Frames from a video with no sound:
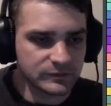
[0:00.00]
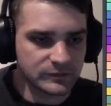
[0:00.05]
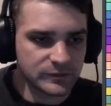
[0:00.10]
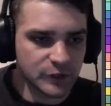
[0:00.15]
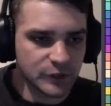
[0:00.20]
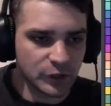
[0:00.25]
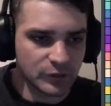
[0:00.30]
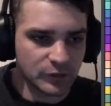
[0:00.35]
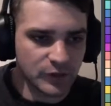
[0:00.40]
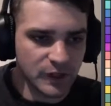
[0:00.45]

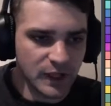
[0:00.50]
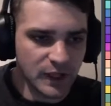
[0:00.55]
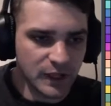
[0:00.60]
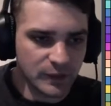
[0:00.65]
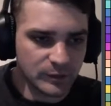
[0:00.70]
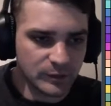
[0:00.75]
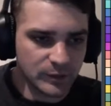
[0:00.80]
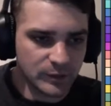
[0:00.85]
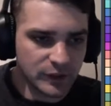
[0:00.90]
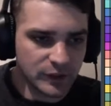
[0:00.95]
go for that,
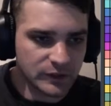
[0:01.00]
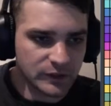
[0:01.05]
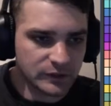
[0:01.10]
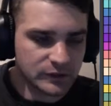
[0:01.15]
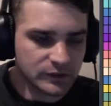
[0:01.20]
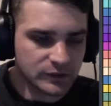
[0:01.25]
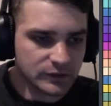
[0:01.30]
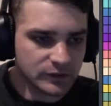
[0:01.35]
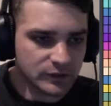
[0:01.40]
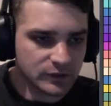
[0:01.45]
but
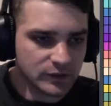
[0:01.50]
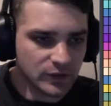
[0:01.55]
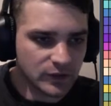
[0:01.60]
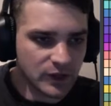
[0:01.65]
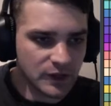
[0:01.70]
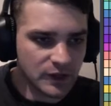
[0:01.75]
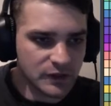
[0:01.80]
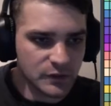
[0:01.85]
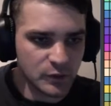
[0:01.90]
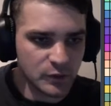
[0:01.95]

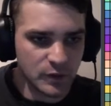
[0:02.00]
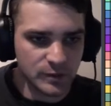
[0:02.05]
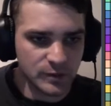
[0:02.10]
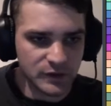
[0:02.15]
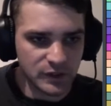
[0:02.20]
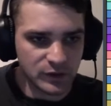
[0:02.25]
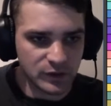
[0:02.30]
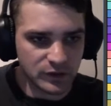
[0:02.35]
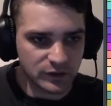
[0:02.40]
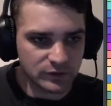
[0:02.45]
I just want them
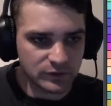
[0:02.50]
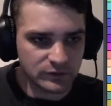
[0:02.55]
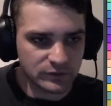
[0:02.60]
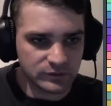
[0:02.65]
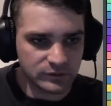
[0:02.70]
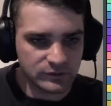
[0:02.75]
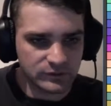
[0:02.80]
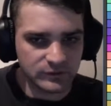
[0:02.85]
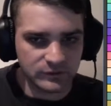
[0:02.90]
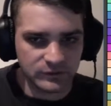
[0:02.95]
to look
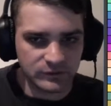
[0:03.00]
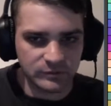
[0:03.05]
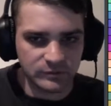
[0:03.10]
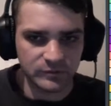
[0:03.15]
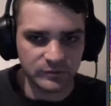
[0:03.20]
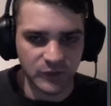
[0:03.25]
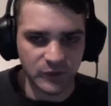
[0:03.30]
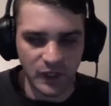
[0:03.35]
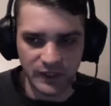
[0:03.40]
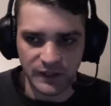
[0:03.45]

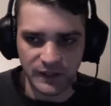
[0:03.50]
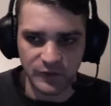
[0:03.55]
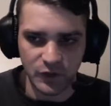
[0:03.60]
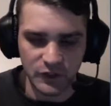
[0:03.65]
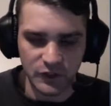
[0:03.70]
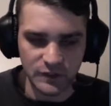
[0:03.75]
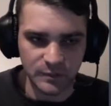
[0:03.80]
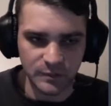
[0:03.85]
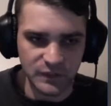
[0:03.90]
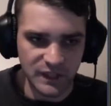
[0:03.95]
like they've
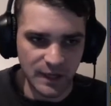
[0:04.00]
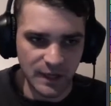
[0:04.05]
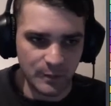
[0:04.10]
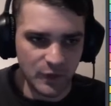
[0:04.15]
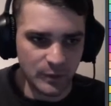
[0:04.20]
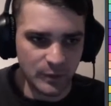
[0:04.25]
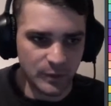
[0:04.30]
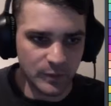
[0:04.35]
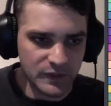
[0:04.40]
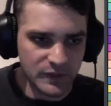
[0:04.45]
got some
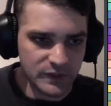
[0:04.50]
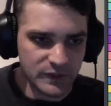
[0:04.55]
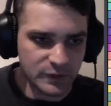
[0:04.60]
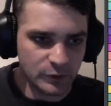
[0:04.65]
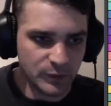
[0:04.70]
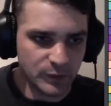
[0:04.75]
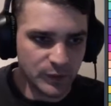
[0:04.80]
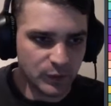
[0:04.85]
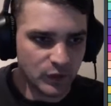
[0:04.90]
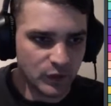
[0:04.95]
depth but still
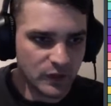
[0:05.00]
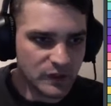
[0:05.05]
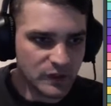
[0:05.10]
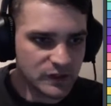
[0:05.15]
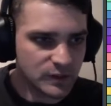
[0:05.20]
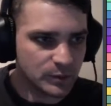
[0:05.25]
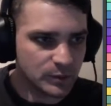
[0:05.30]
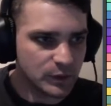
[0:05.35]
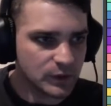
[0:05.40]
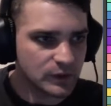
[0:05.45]
be pretty
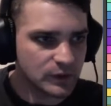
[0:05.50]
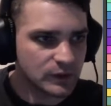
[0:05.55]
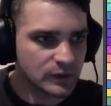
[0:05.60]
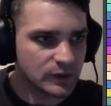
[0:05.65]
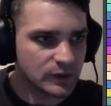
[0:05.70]
simple.